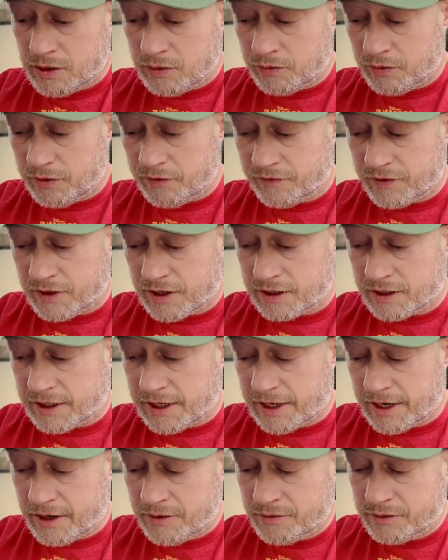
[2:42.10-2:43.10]
We've got
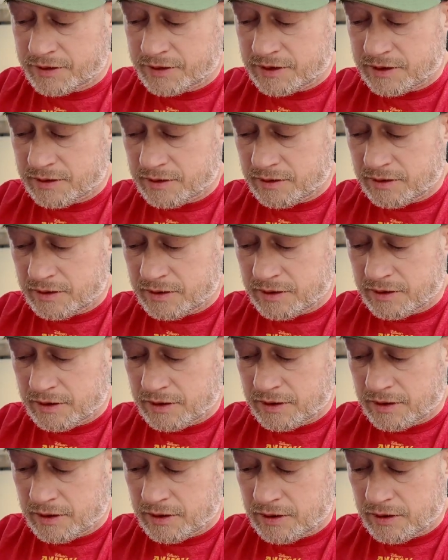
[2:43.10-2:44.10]
Get Out.
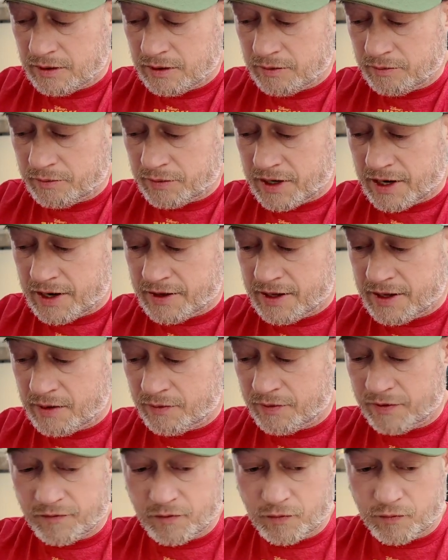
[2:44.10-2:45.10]
Behind that,
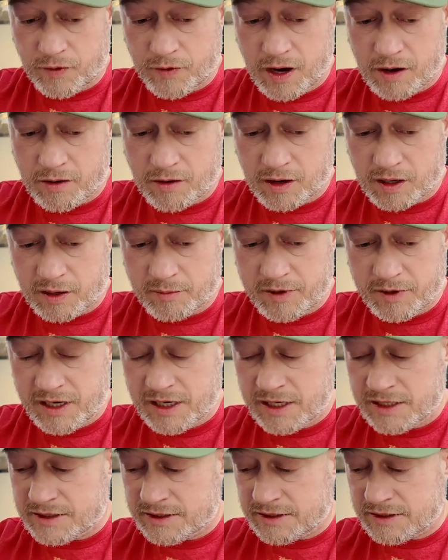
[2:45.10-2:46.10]
we have a rare
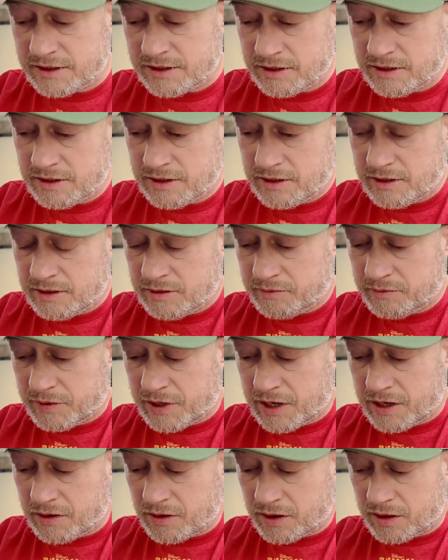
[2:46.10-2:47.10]
Archimedes.
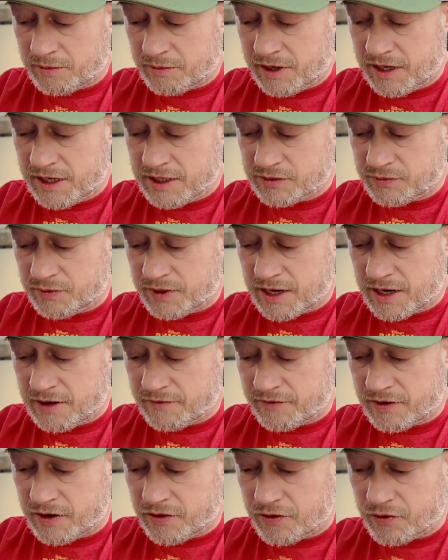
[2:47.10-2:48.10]
Behind Archimedes, we have
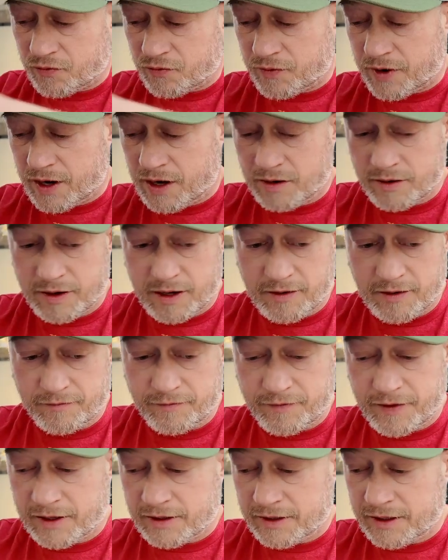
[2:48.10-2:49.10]
another rare in
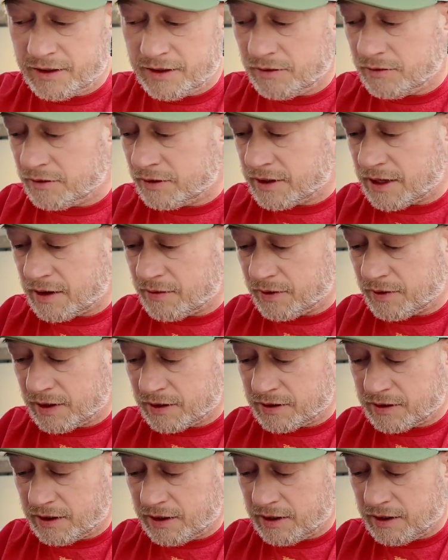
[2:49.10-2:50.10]
Faline. Oh, look at that. We
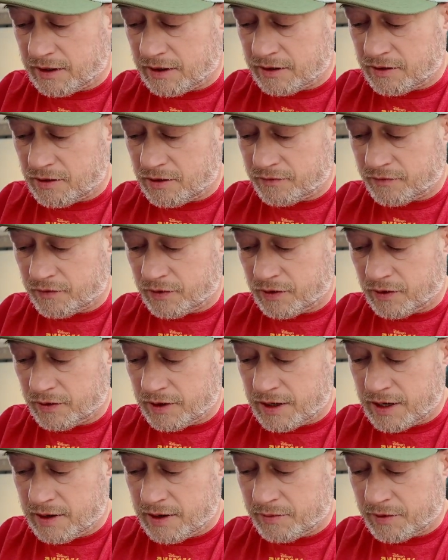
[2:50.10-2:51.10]
got the non-foil.
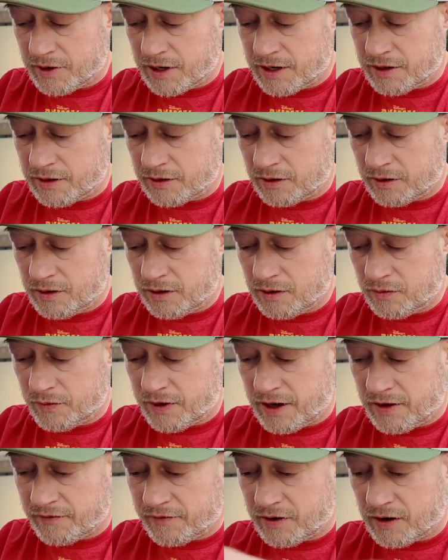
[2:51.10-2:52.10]
And behind her, we
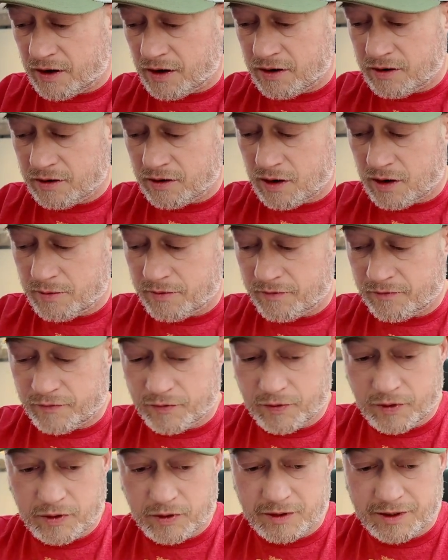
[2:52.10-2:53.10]
have an uncommon
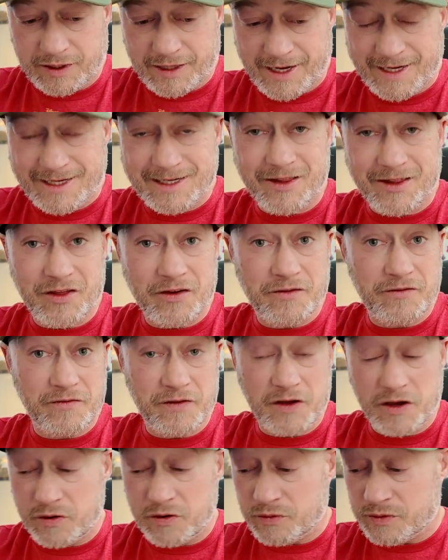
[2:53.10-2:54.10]
foil, Light the
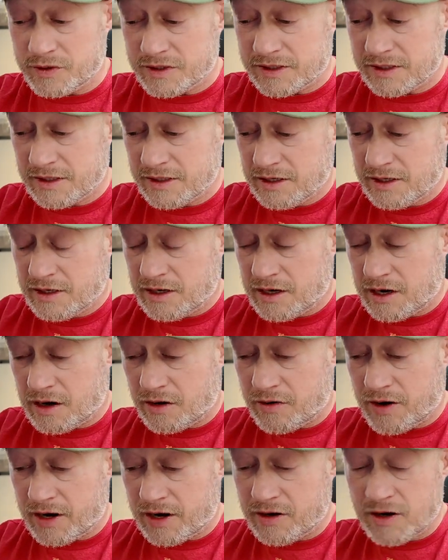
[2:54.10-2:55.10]
Fuse.
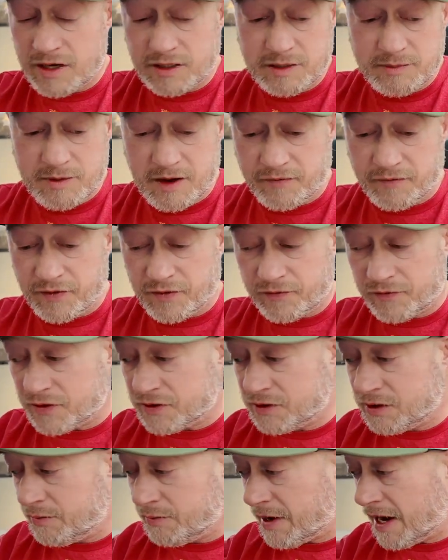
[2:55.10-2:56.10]
All right, not too bad for the
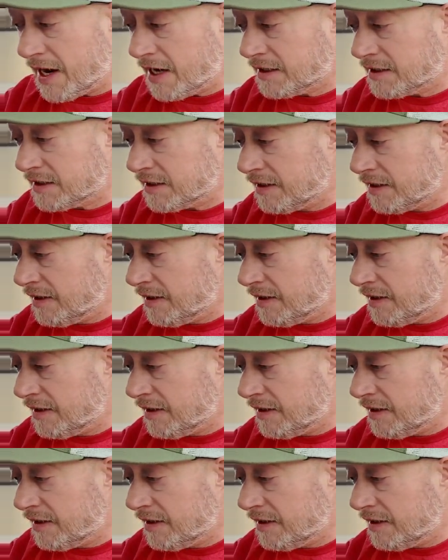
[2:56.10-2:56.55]
first 2 packs.